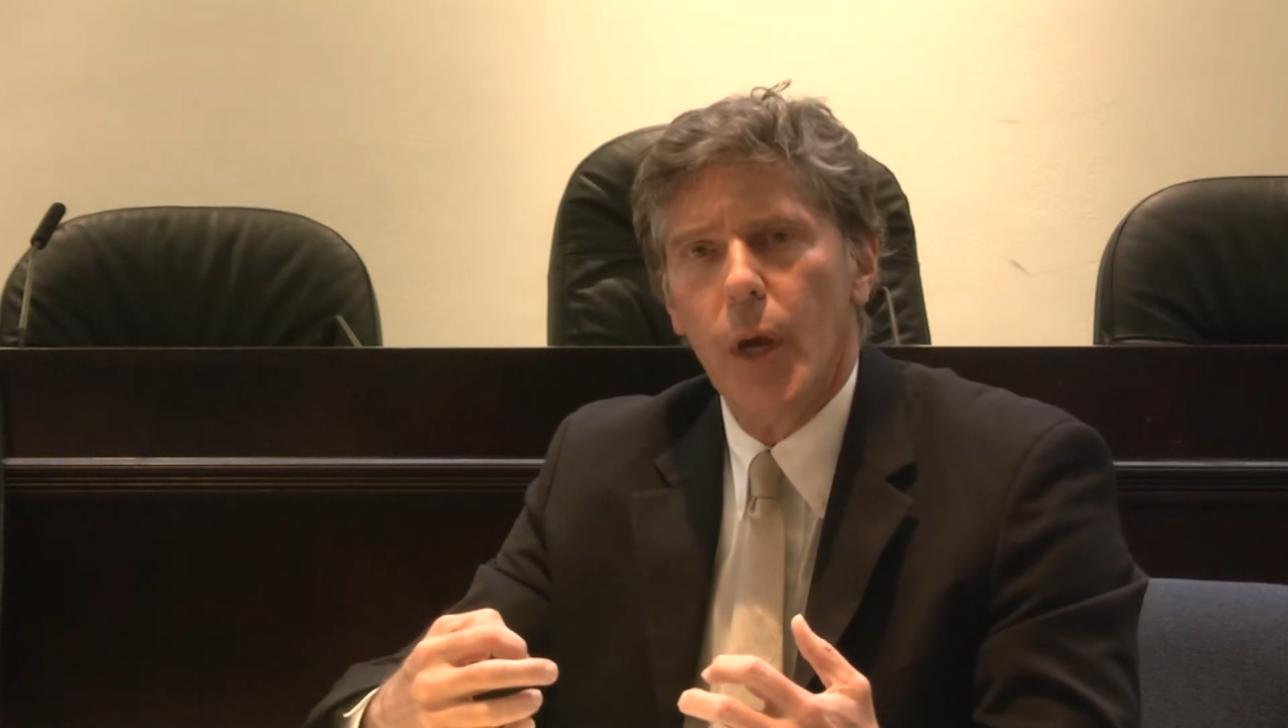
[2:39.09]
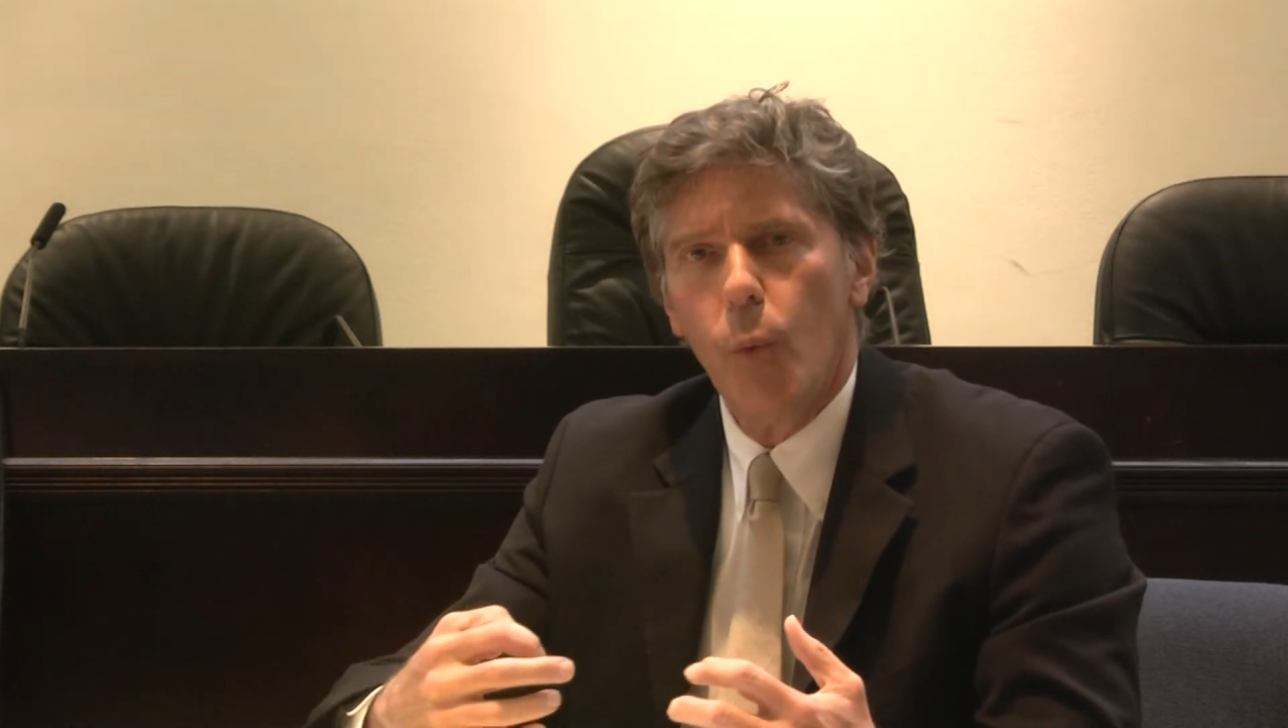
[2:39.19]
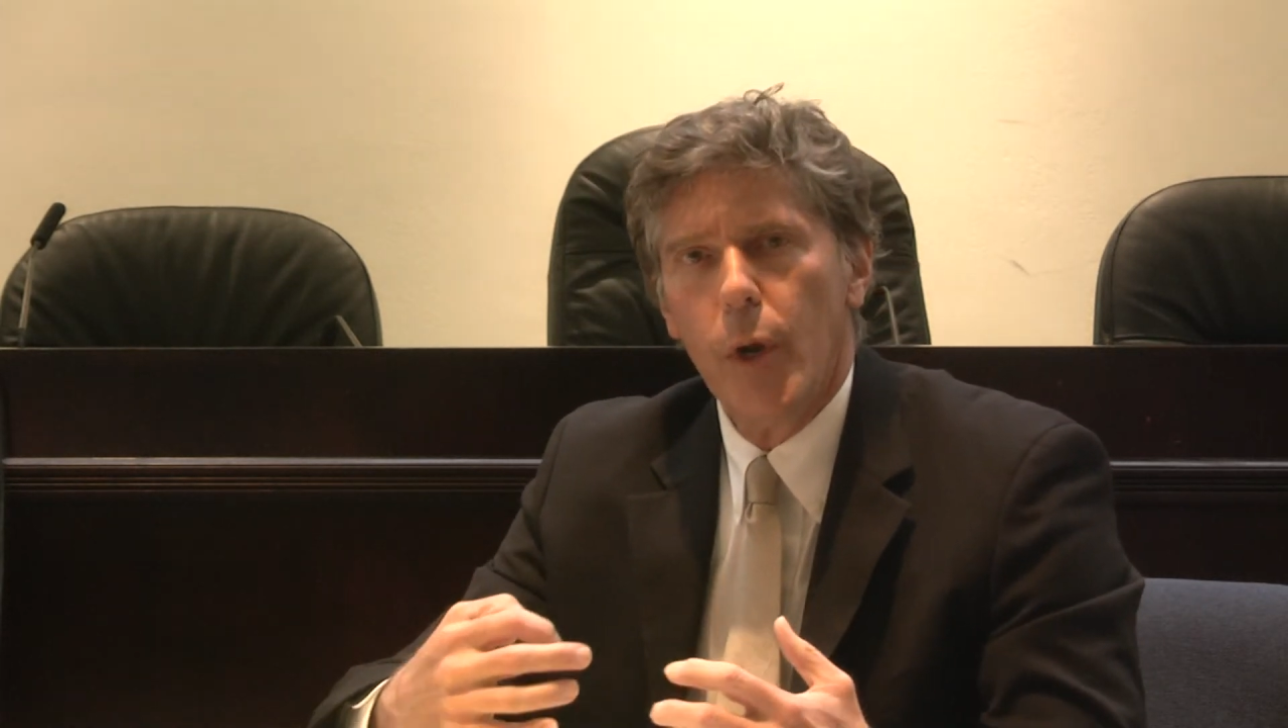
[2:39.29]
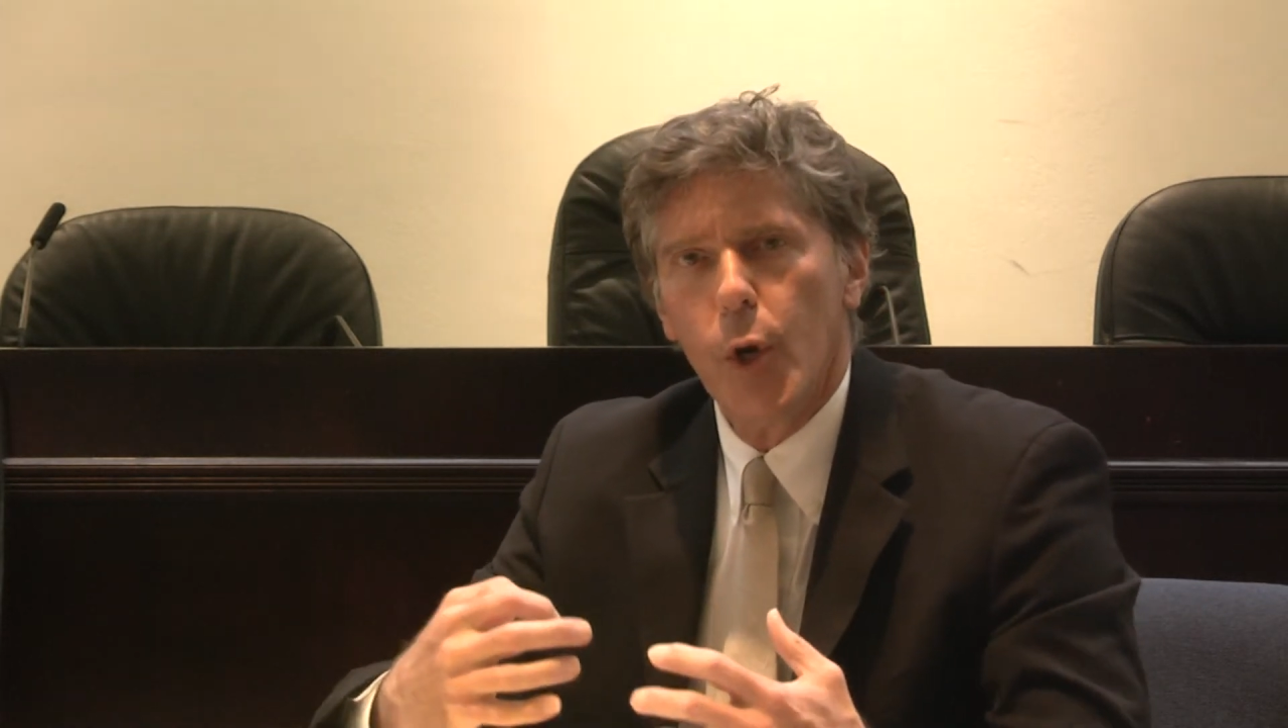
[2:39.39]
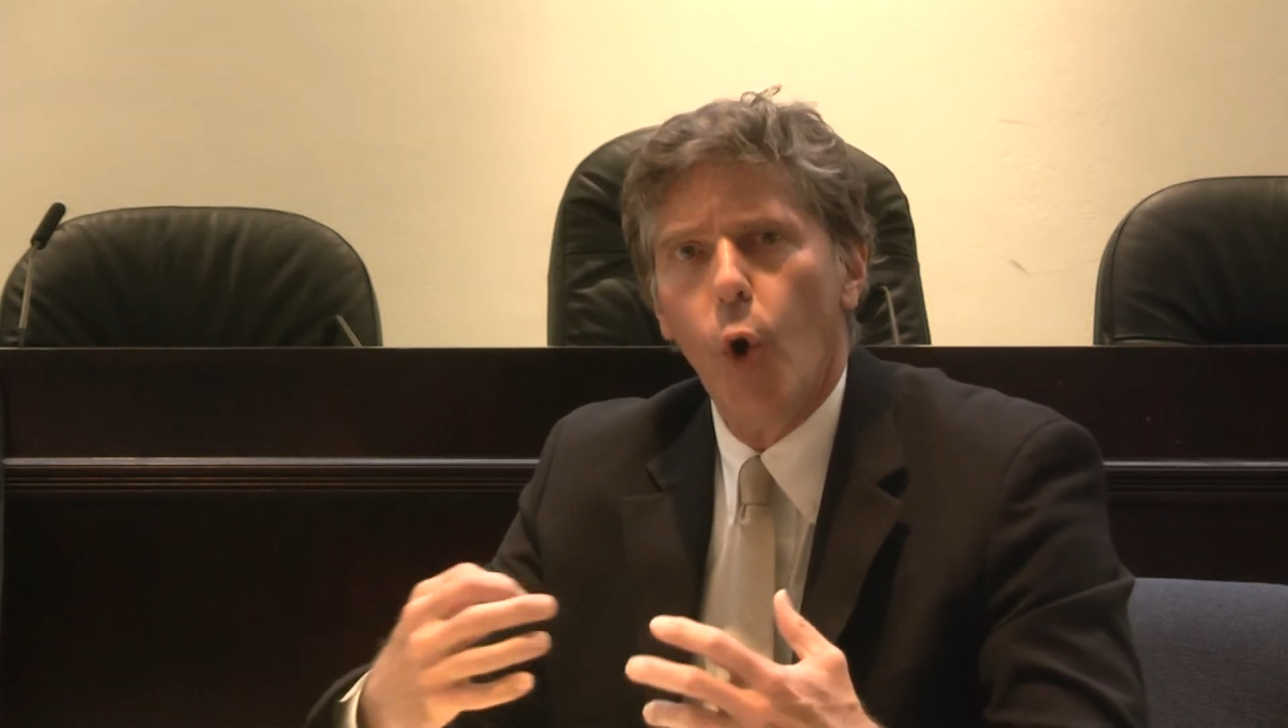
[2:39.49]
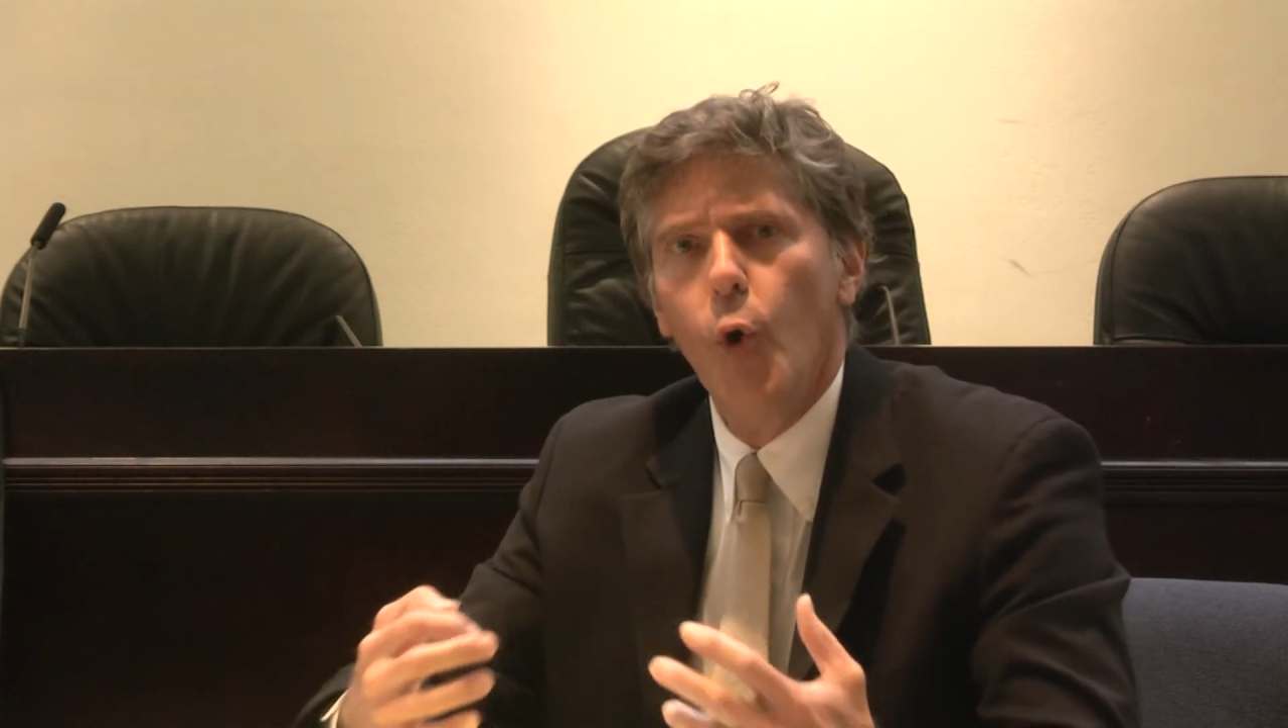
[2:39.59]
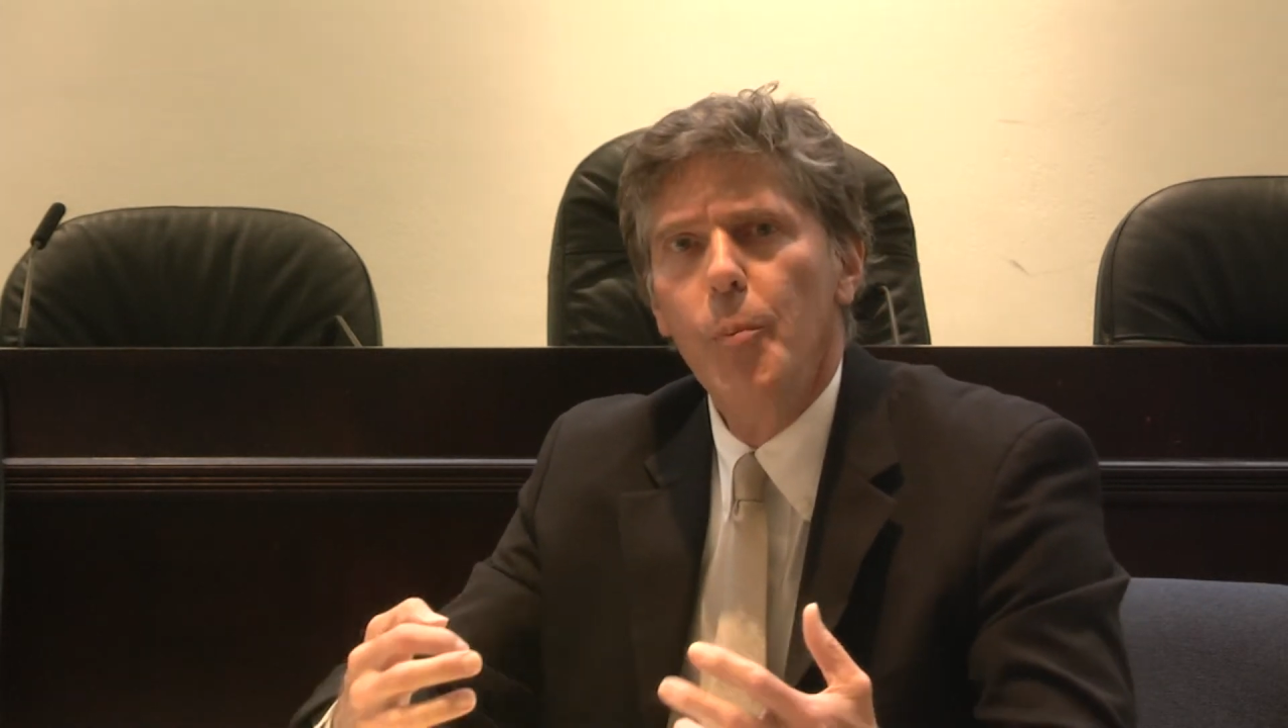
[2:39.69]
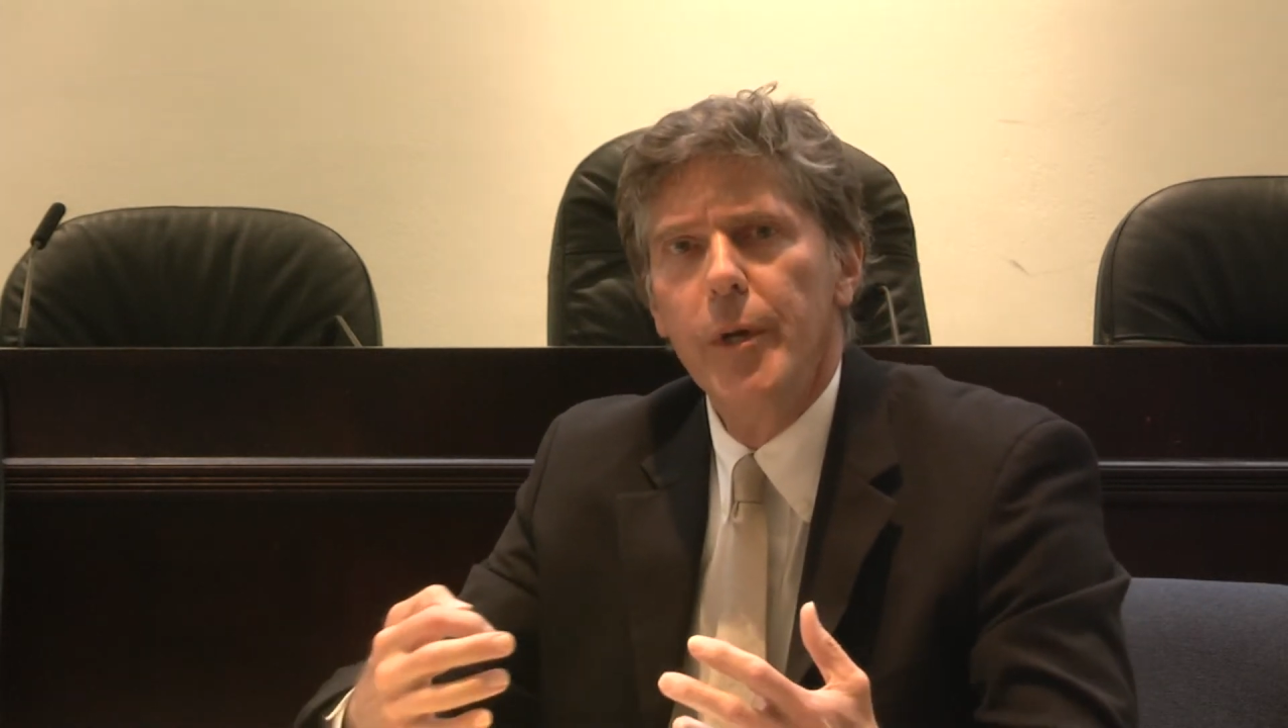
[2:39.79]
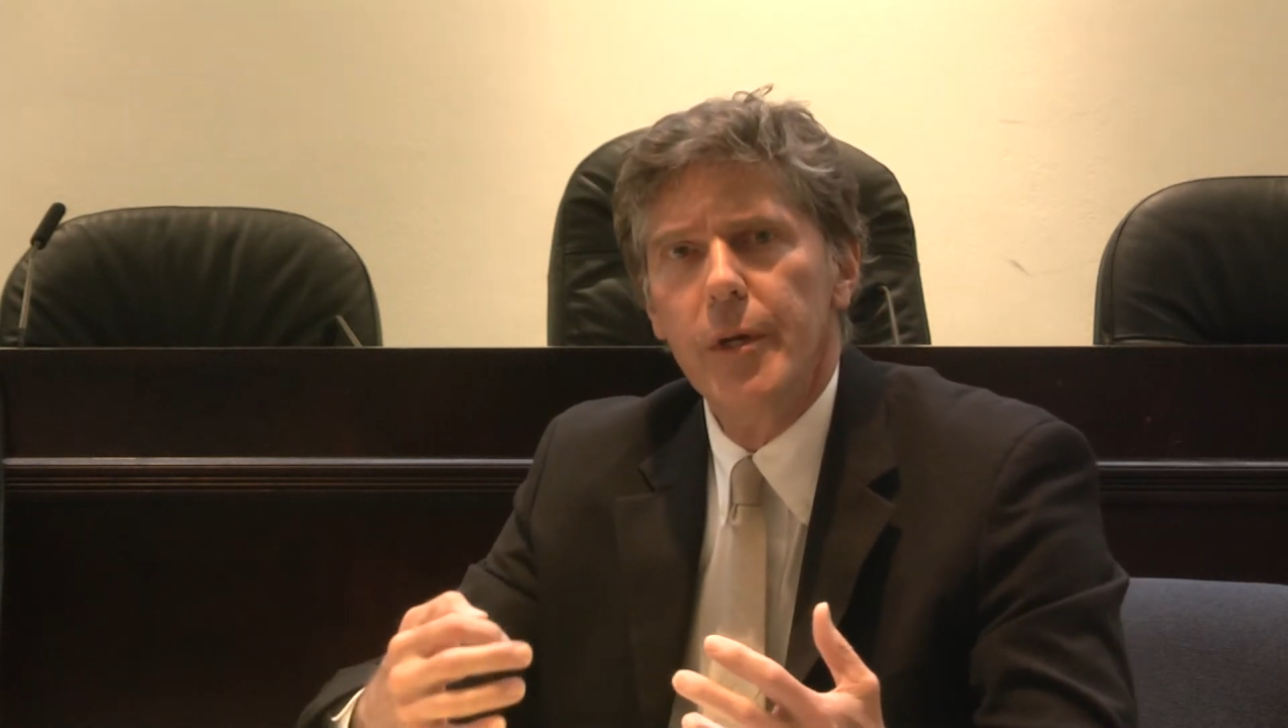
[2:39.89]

I want an open